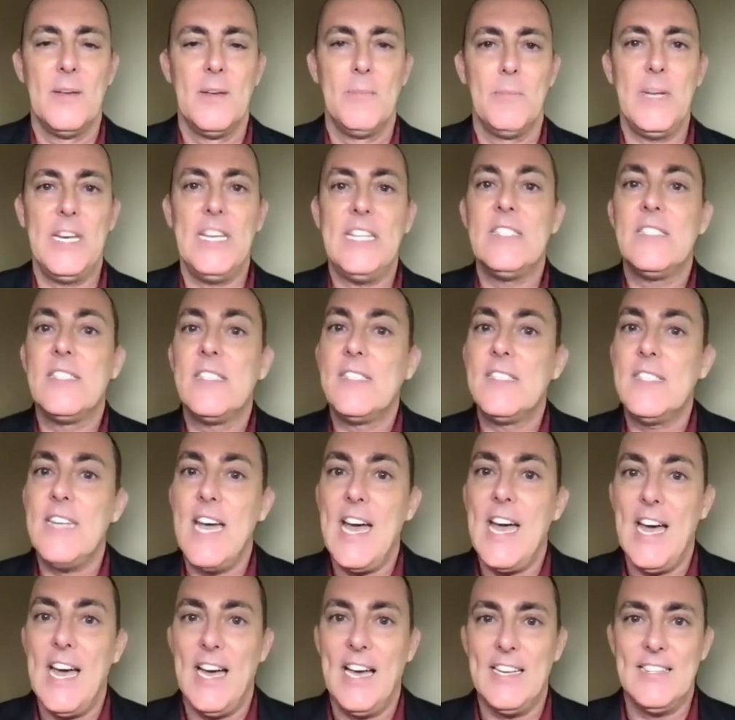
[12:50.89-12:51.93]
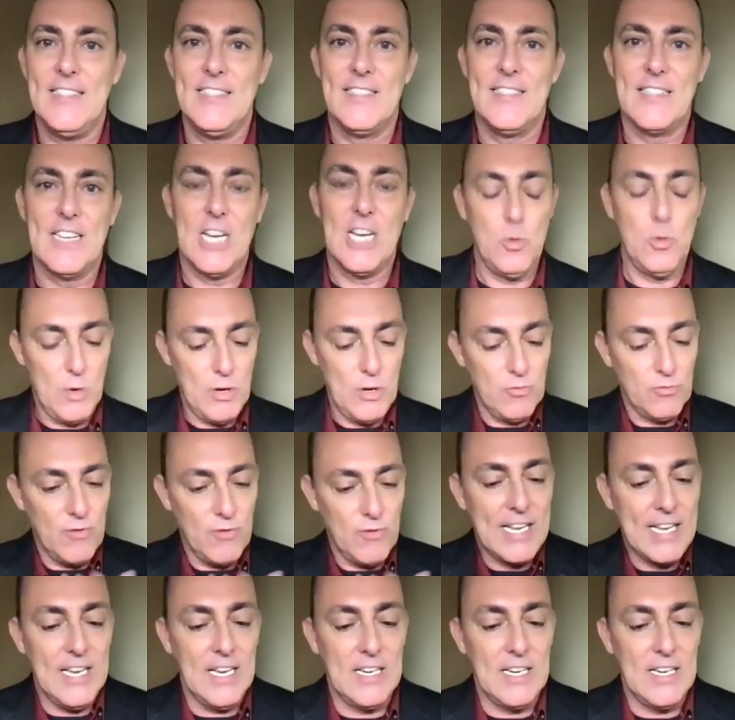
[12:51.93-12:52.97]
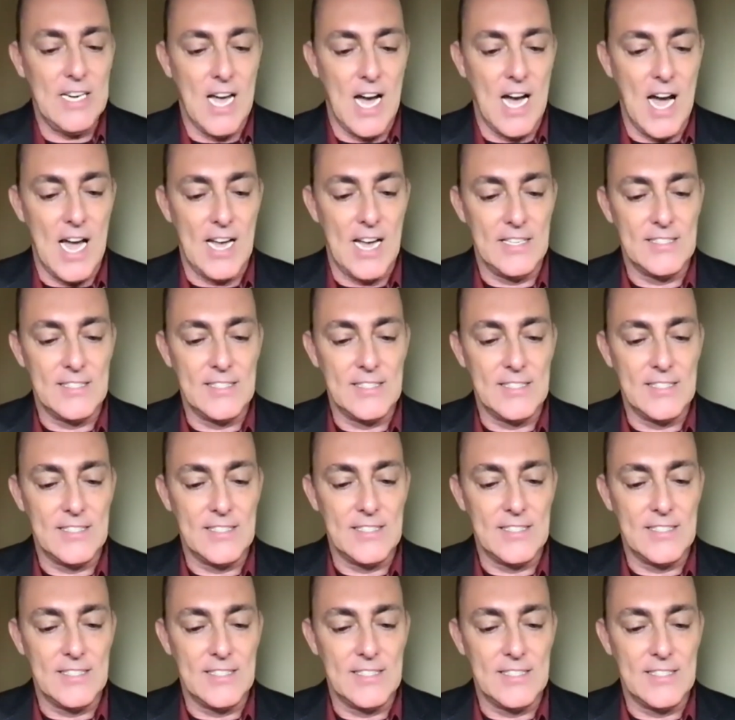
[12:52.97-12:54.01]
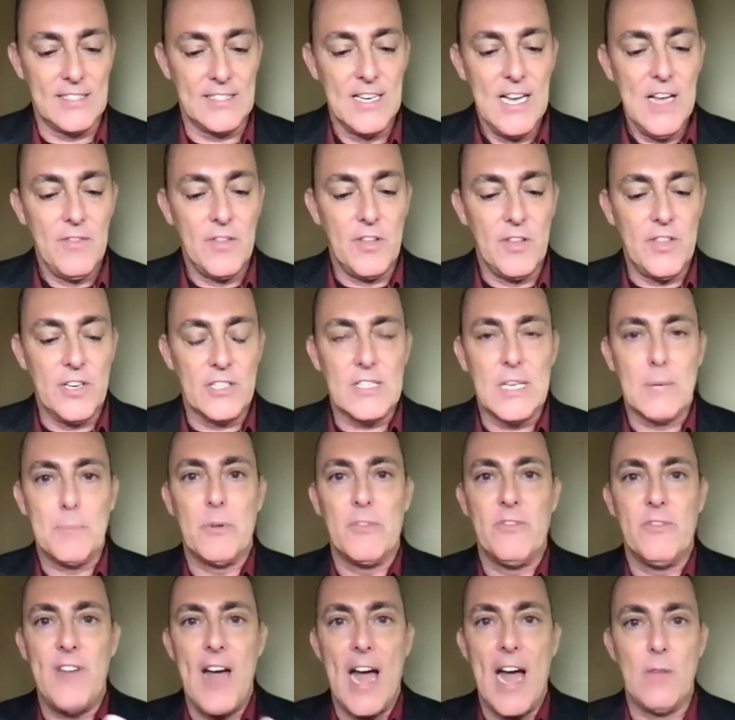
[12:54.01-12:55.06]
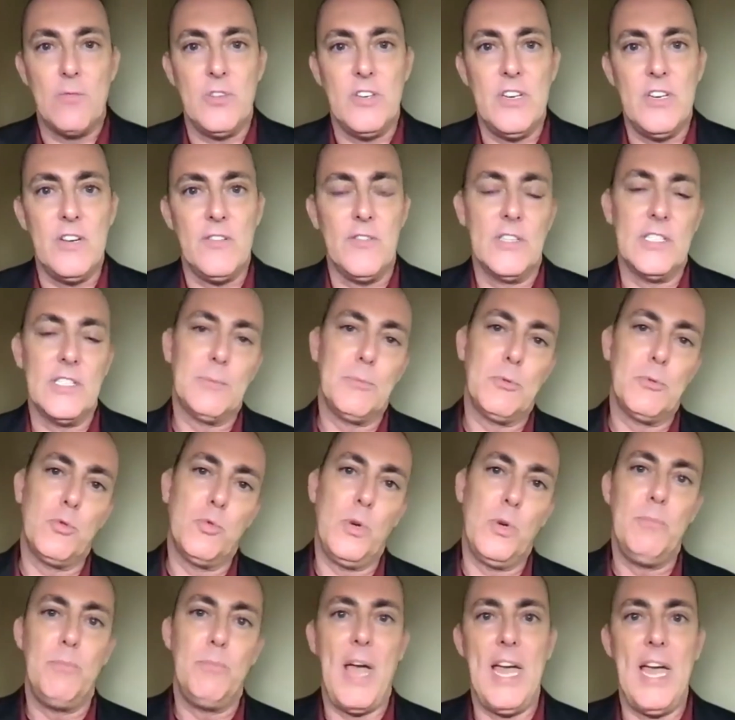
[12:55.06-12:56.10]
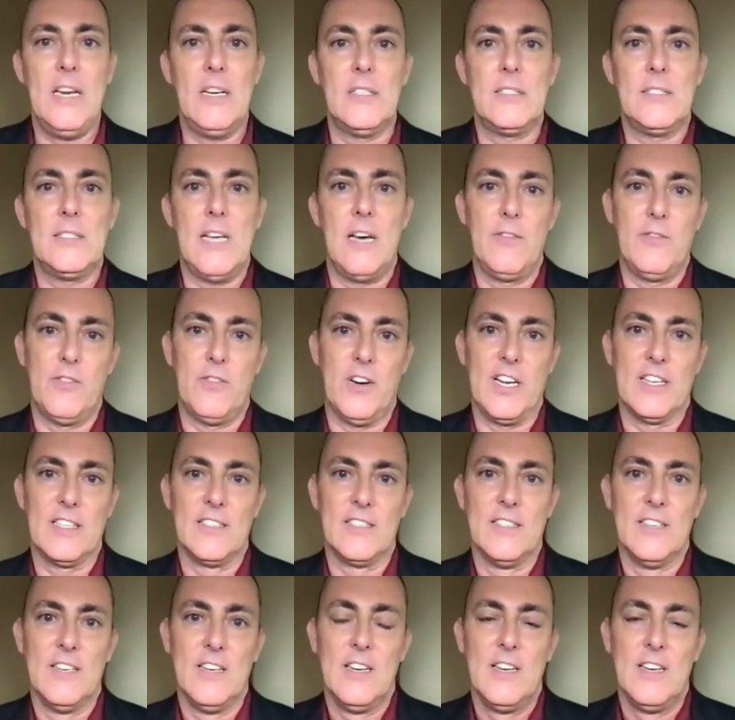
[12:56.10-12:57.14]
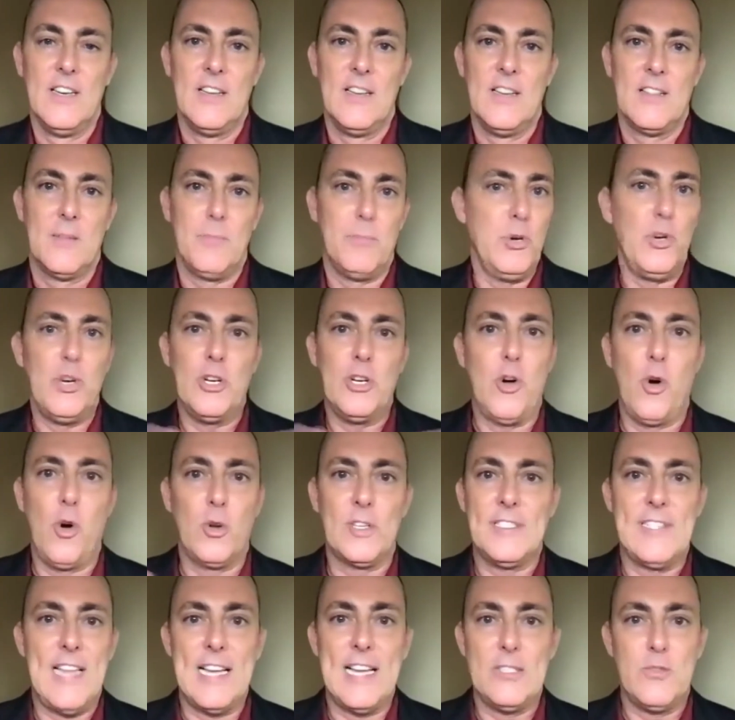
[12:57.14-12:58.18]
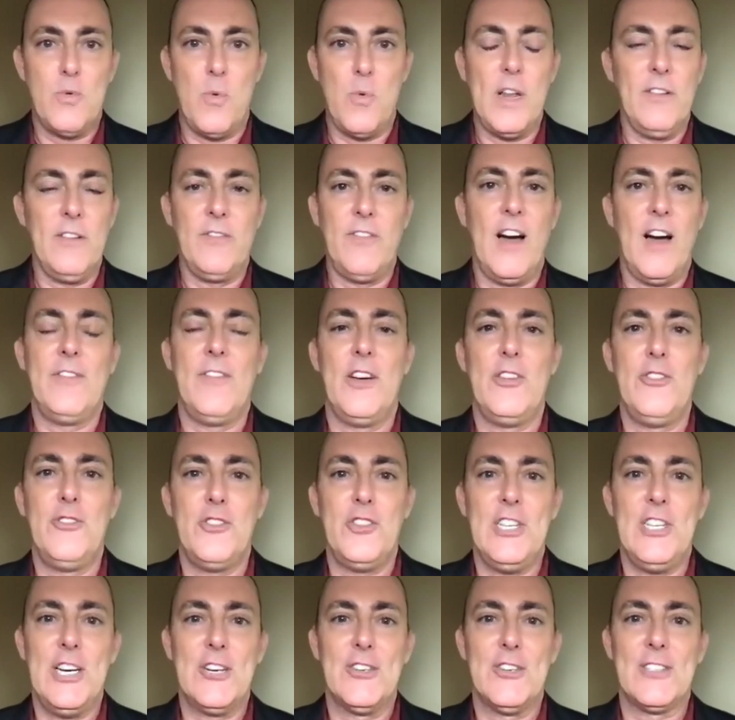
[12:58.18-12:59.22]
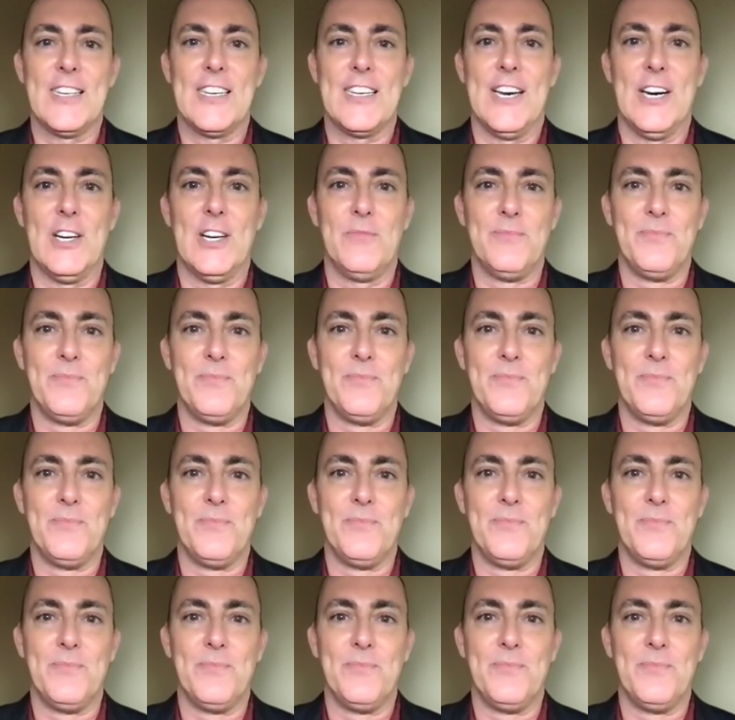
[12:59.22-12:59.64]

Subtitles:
But instead, can we recognize that there's a profound difference between pain and suffering? The Buddha told us that 2,500 years ago.